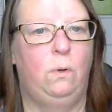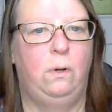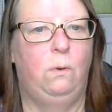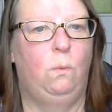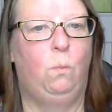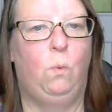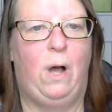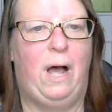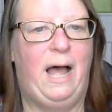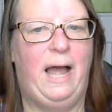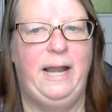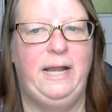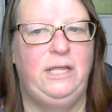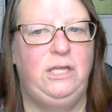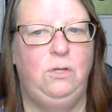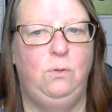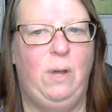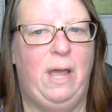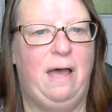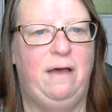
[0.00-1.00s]
why do
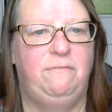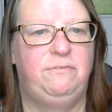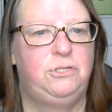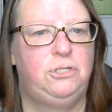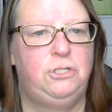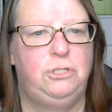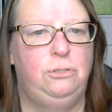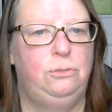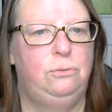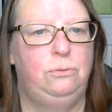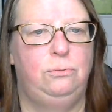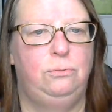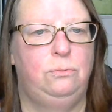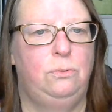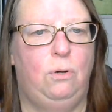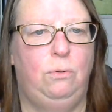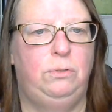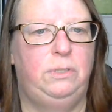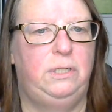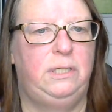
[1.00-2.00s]
you have to
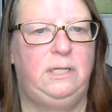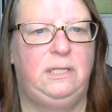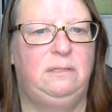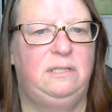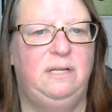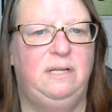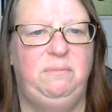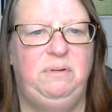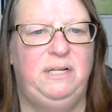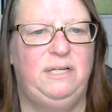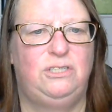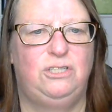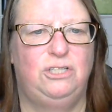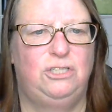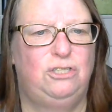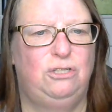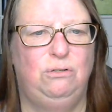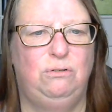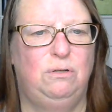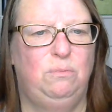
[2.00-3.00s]
only limit it to
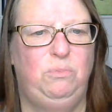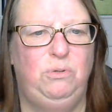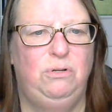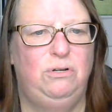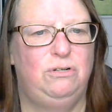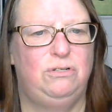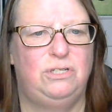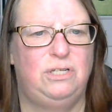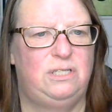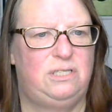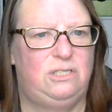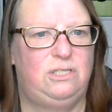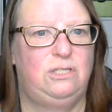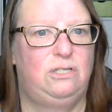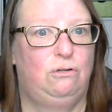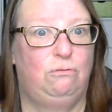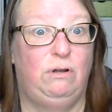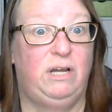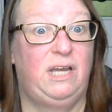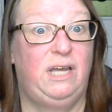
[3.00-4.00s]
2 computers? It's
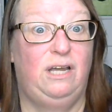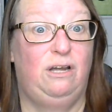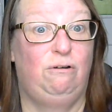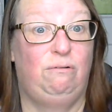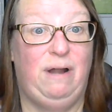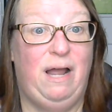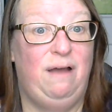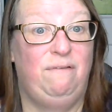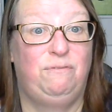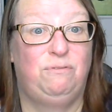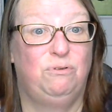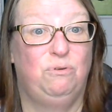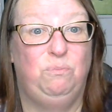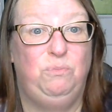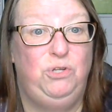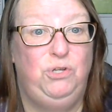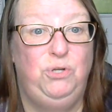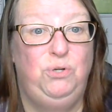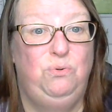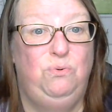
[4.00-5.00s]
Cricut Craft
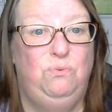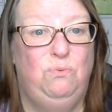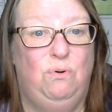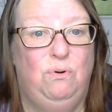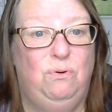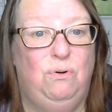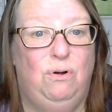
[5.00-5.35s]
Room.